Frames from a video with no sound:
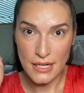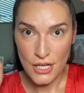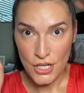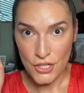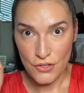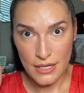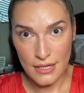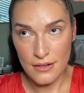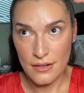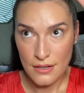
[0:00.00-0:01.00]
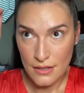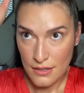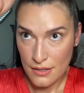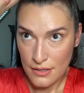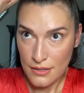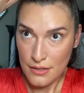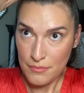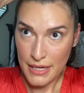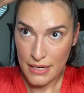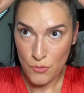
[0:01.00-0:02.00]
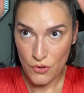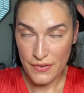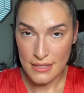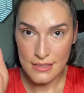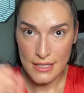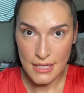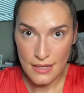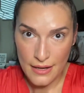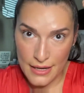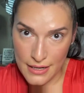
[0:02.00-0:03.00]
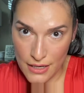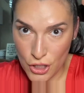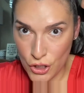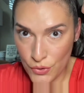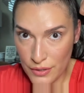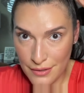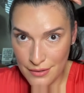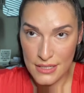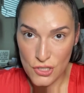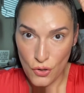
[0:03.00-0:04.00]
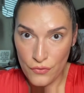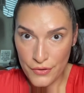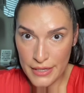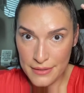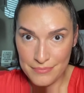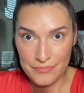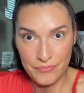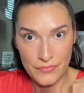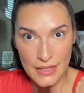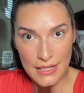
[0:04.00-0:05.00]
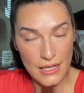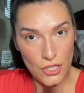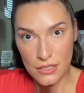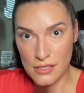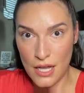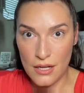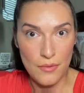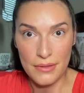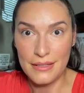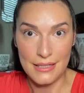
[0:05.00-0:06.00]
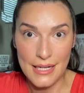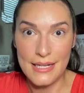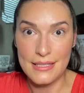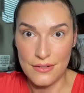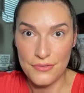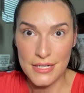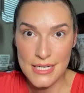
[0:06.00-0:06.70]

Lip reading: You can make it more fancy and include over it, and it looks completely different.